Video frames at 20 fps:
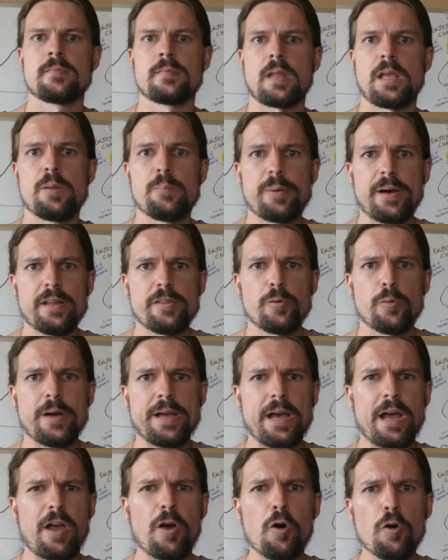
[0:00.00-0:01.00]
And by the way,
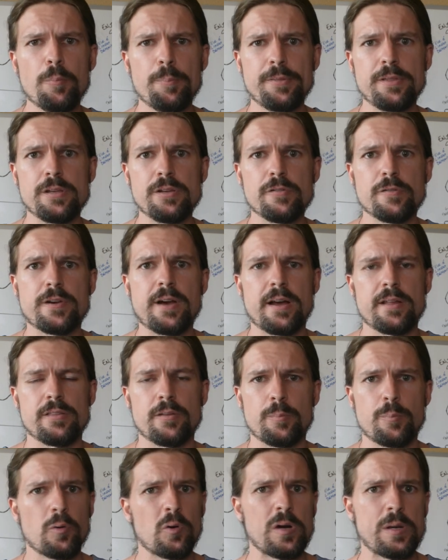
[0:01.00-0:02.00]
I hope that you've gotten the
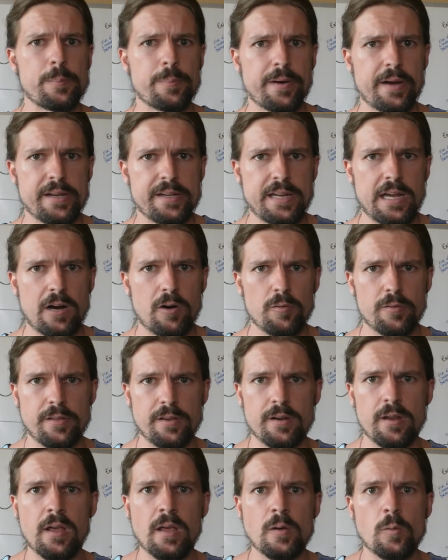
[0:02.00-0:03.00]
point by now
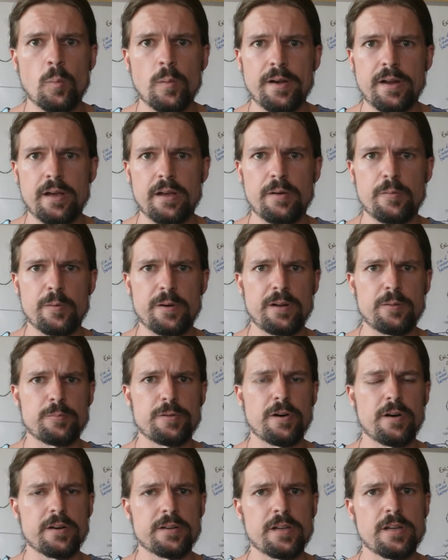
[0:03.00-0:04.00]
that when I'm
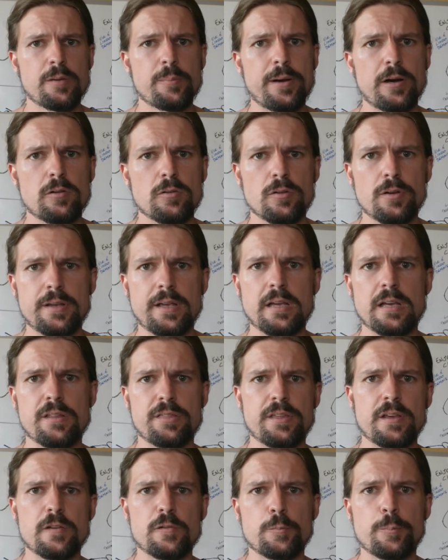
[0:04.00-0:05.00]
talking about looking at
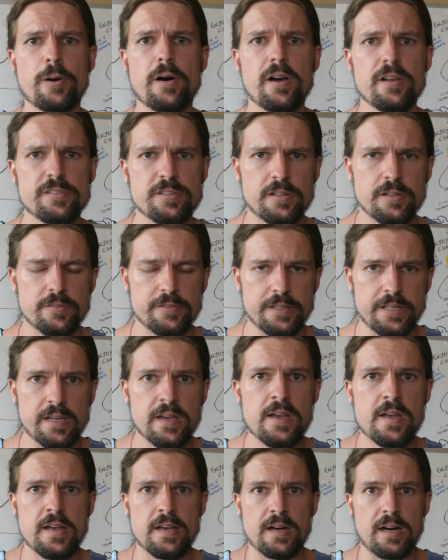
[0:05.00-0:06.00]
things positively,
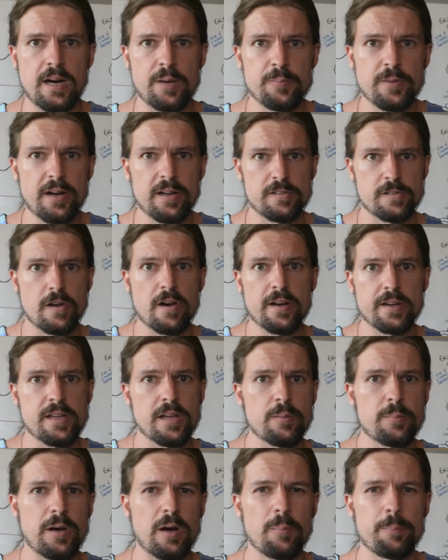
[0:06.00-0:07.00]
I'm not
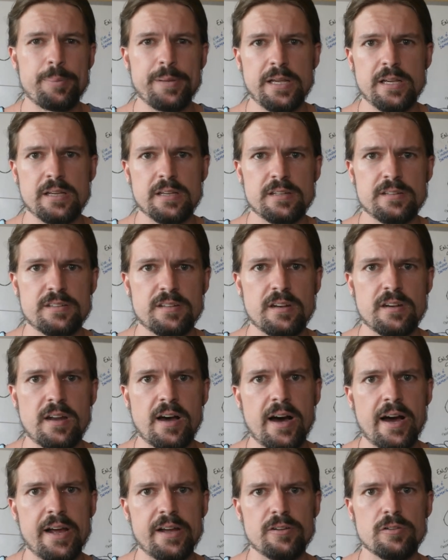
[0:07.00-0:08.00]
talking about being in
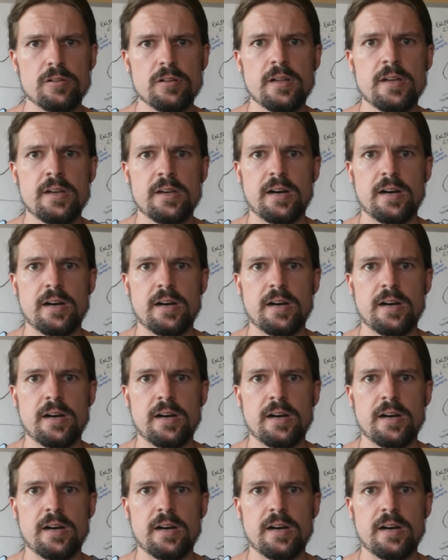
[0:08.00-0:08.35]
denial.